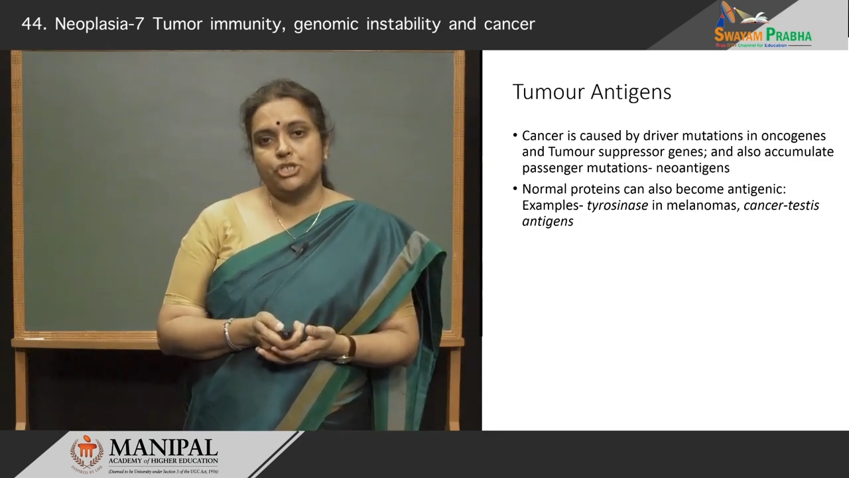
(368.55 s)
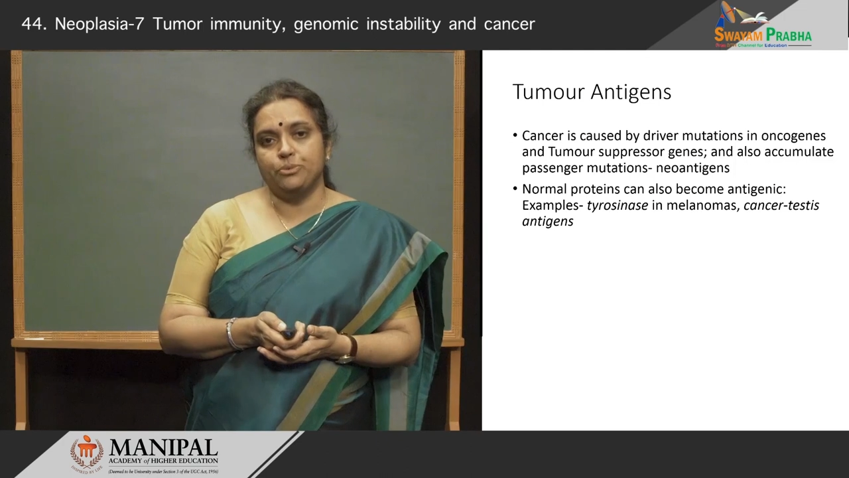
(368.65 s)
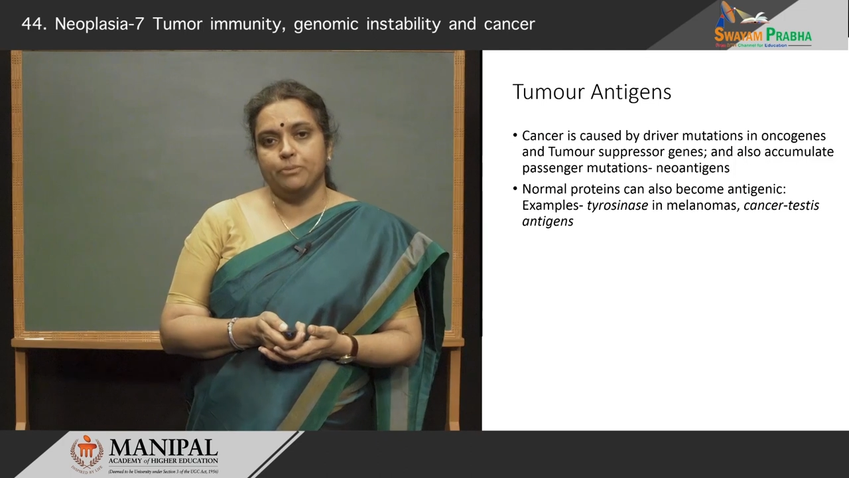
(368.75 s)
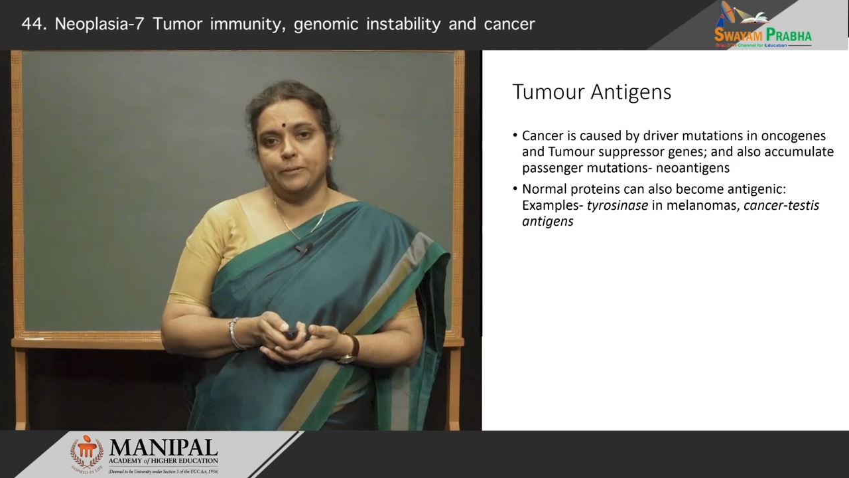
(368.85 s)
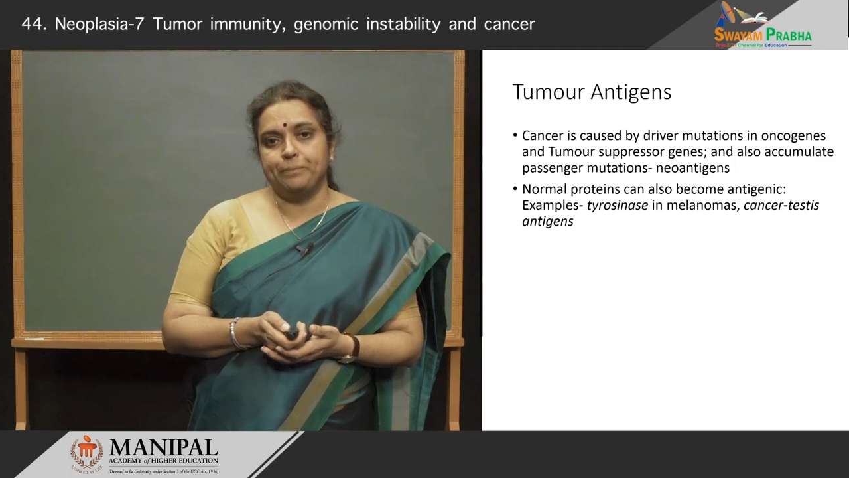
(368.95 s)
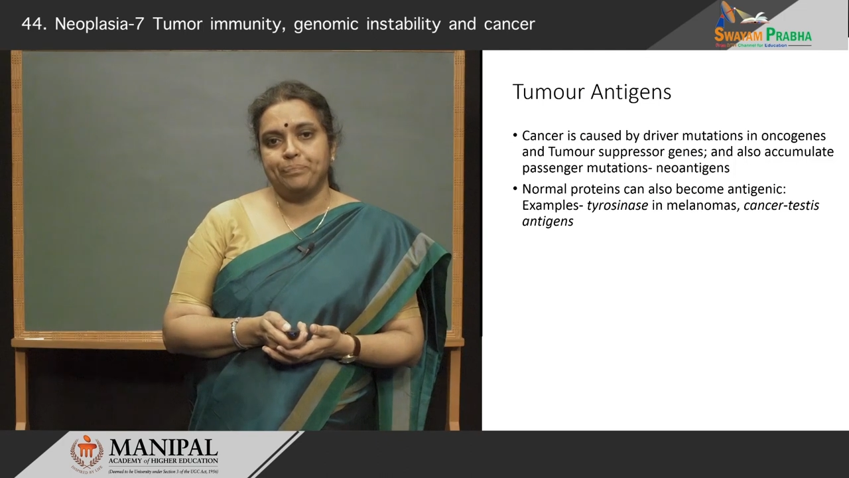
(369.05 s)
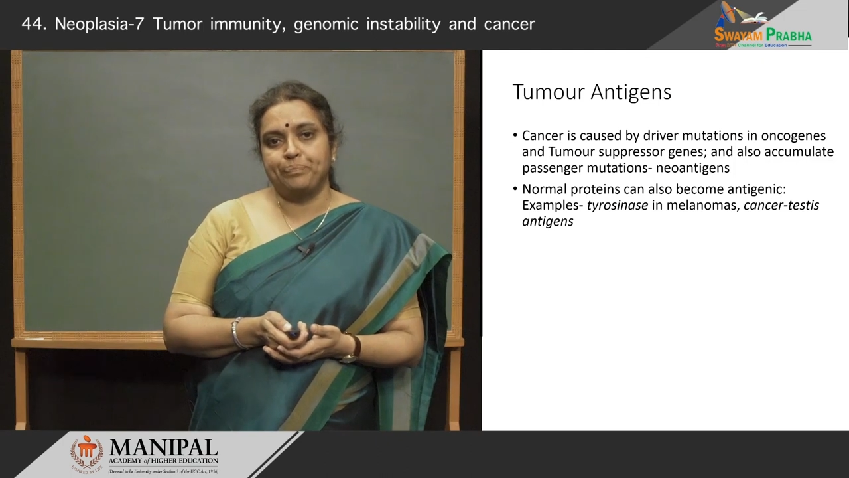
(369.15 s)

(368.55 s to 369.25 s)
tumor.